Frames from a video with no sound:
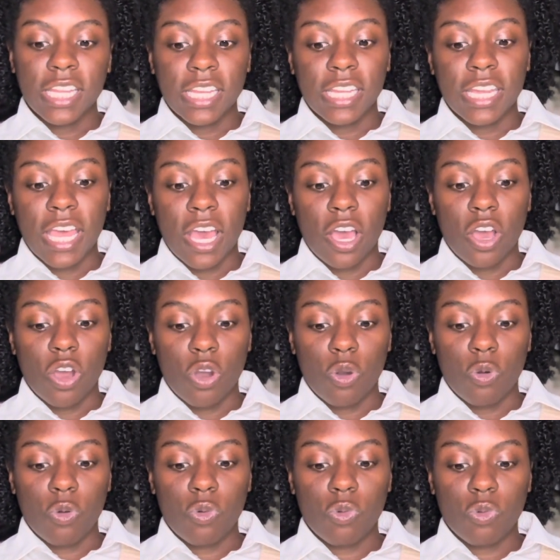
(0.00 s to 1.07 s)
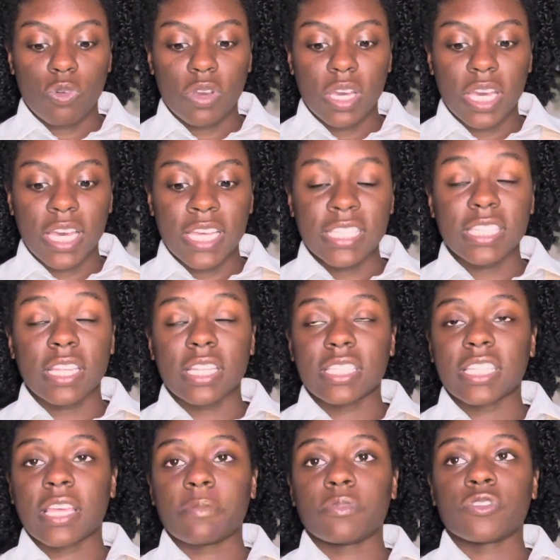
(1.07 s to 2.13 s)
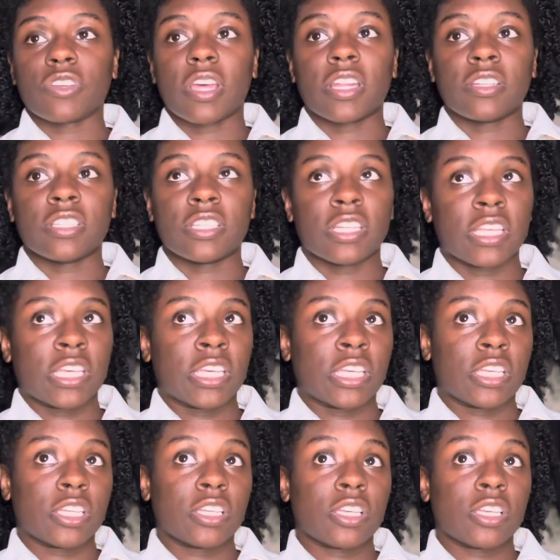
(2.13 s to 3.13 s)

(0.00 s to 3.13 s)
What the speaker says: Now, is that escape strategy